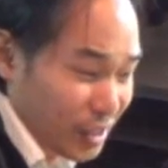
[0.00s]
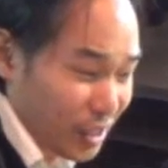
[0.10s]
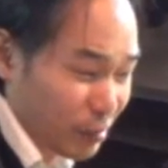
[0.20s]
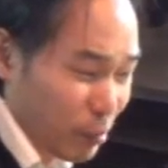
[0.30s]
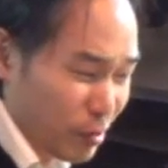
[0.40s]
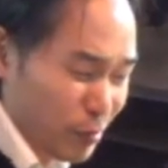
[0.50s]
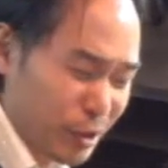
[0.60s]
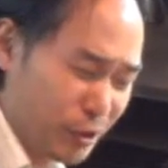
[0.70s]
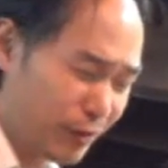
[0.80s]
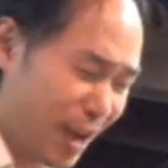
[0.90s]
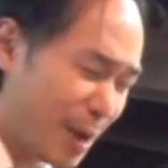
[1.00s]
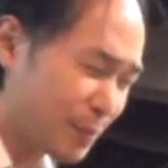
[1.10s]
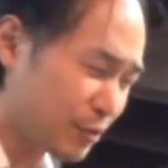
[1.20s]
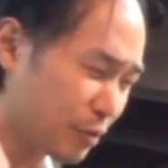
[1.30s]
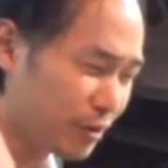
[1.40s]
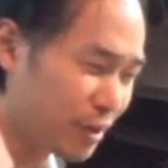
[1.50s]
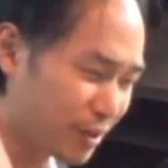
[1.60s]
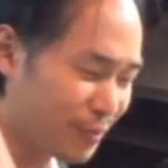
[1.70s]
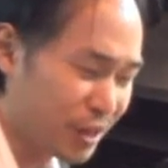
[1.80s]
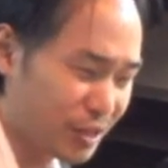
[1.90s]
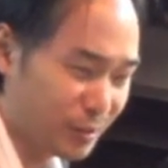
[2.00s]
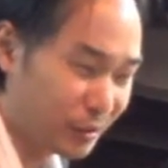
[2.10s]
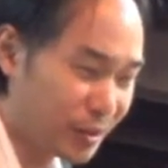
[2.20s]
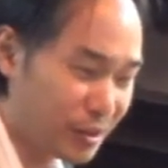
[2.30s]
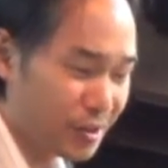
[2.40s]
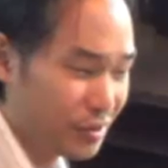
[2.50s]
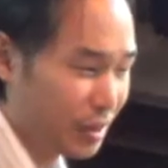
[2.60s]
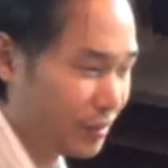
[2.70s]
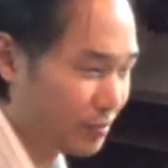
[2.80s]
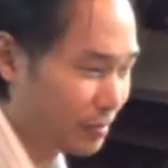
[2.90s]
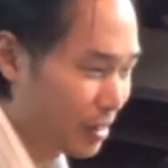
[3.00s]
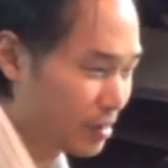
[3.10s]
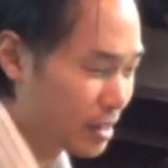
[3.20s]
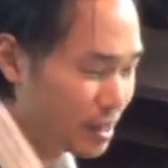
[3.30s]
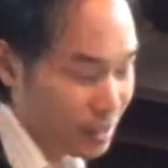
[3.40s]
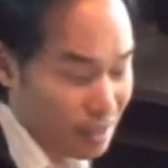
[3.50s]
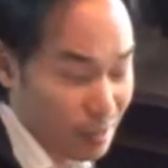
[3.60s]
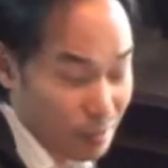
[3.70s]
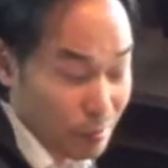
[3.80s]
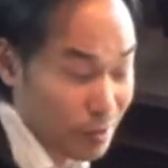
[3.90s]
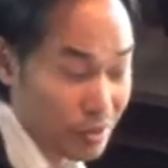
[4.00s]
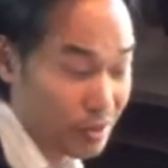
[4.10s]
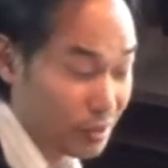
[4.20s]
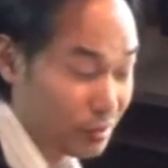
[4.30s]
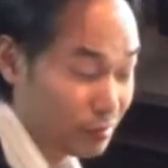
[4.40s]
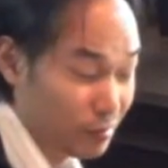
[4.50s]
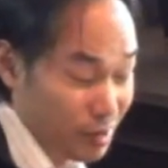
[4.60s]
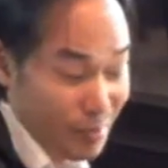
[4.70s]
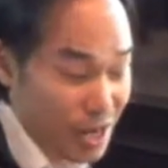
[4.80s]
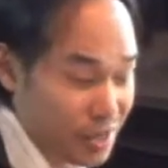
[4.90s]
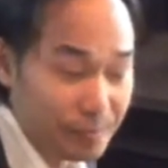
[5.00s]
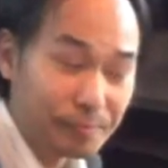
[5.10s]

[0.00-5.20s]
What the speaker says: What sort of happened to all the other possibilities that we used to imagine?